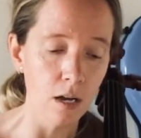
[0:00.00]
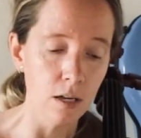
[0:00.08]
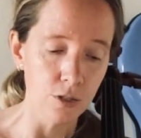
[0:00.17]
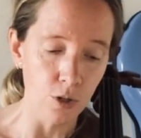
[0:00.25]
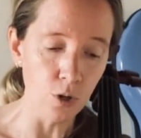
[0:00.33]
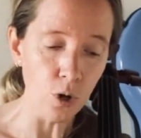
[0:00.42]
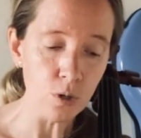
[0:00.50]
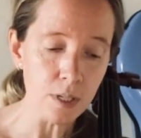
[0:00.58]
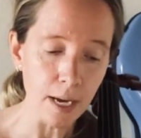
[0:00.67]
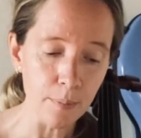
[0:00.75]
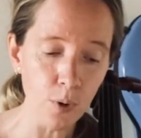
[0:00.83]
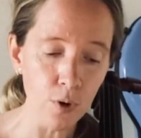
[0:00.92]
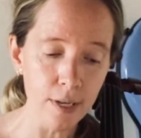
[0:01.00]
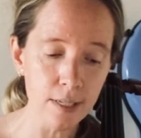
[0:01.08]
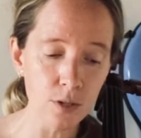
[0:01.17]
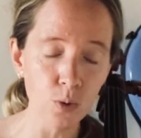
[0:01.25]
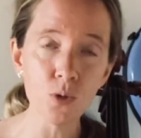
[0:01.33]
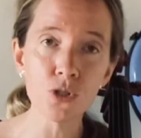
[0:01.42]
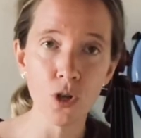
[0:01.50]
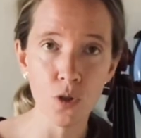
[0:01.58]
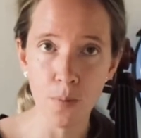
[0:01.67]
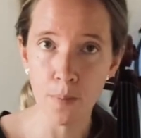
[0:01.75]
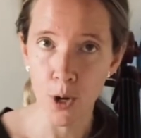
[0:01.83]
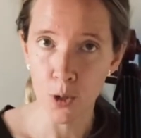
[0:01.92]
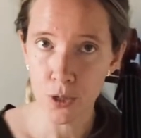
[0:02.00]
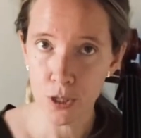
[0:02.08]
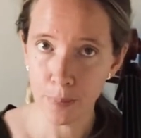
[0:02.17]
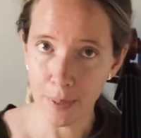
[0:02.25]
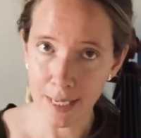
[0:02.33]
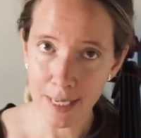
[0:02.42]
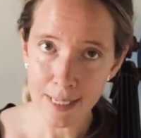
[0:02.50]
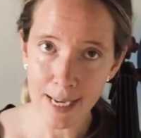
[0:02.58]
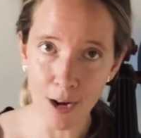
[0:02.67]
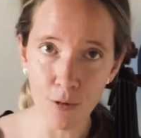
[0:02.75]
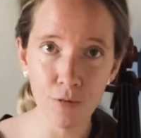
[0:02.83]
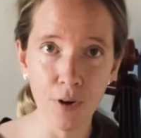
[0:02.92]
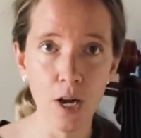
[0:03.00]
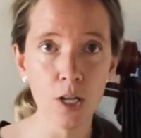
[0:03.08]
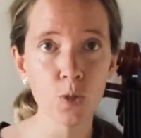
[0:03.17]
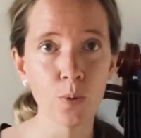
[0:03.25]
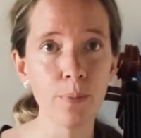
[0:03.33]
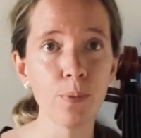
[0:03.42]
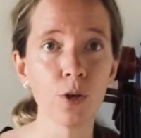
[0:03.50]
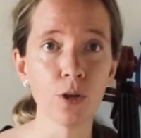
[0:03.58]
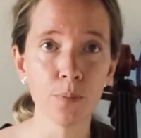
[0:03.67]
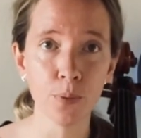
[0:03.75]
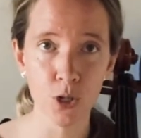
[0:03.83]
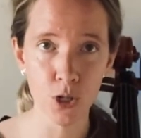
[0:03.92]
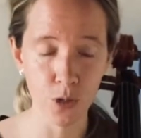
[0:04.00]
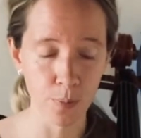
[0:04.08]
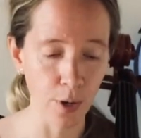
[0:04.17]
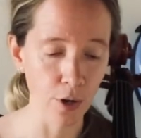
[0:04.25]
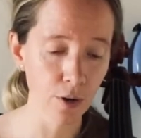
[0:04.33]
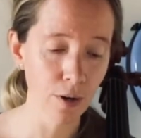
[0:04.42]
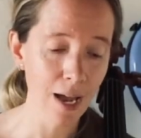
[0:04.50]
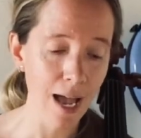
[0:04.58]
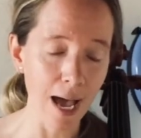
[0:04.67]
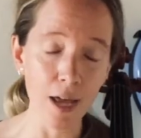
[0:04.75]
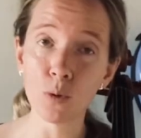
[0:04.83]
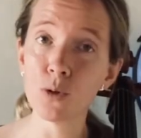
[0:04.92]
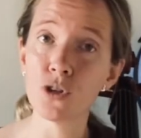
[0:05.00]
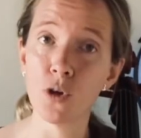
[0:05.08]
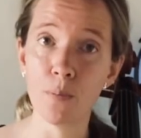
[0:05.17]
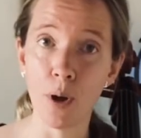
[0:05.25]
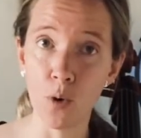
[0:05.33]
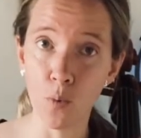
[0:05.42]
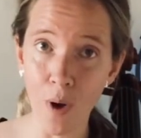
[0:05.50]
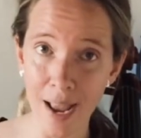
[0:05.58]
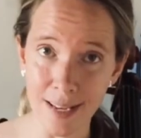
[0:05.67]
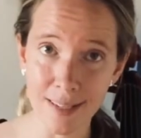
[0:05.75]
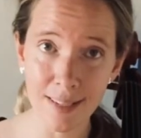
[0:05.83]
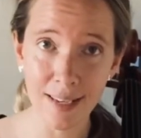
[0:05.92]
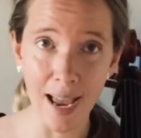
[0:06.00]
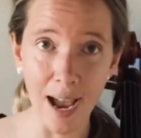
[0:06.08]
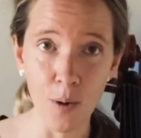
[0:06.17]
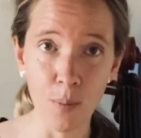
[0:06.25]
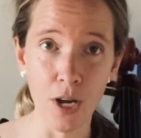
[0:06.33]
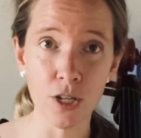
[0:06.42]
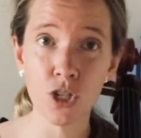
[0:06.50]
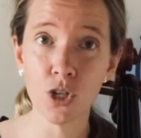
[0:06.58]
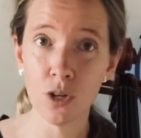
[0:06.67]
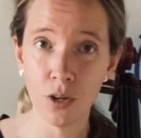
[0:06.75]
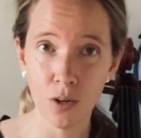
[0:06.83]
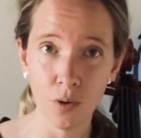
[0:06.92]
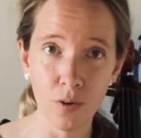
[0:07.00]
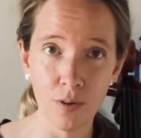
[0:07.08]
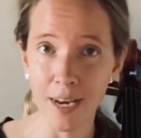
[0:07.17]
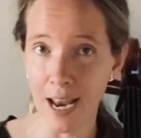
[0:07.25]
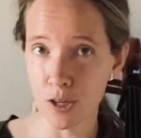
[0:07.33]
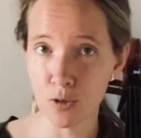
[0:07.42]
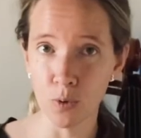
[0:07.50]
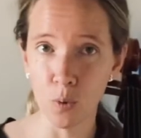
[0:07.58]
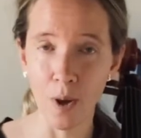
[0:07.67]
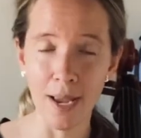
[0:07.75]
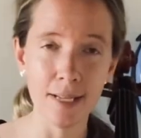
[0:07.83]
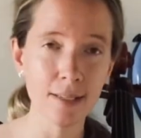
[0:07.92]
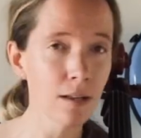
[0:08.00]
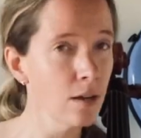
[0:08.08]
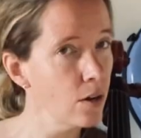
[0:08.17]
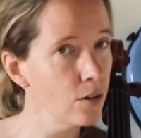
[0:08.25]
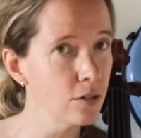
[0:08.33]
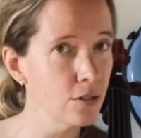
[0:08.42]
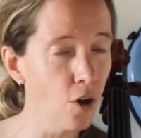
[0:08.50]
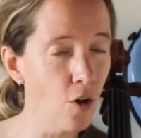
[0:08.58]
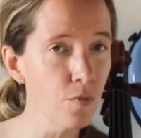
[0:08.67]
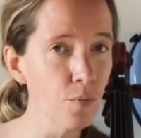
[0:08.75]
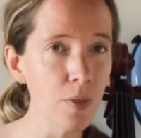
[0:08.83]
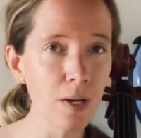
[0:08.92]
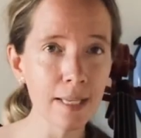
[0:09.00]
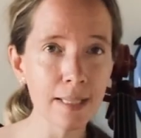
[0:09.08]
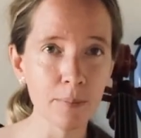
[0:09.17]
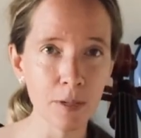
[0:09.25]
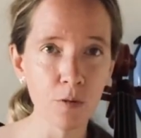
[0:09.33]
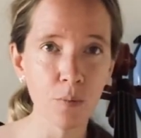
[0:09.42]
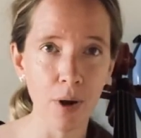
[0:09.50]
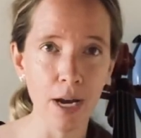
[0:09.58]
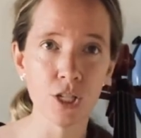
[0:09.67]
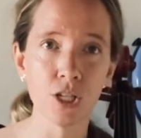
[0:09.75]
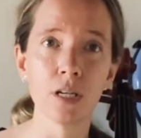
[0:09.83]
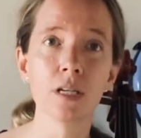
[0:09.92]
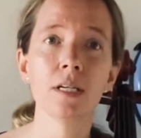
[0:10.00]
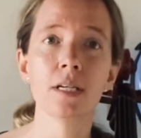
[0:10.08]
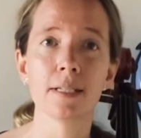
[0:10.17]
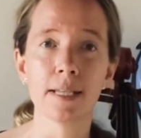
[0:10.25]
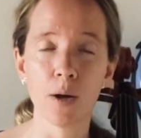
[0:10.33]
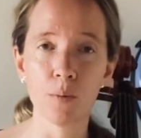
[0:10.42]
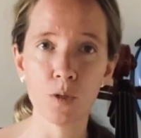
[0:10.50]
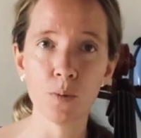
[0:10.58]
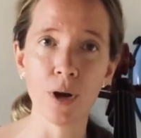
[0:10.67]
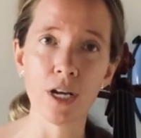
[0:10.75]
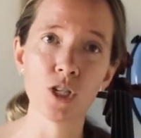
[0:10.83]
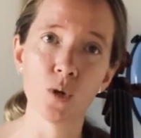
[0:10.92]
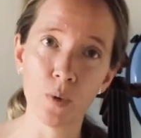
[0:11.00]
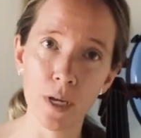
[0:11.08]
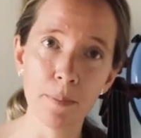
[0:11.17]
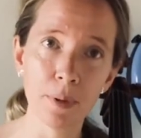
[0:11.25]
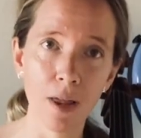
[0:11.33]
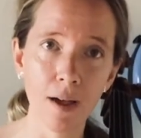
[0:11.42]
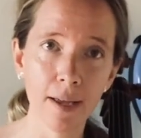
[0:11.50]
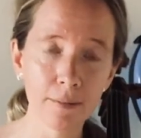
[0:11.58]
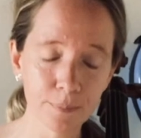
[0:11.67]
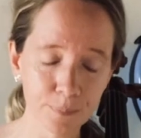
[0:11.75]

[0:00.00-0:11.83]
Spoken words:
So contact point, also the bow speed, how fast we pull and push the bow, and also bow weight, how much natural weight, often with a little bit of pressure, downward pressure we apply.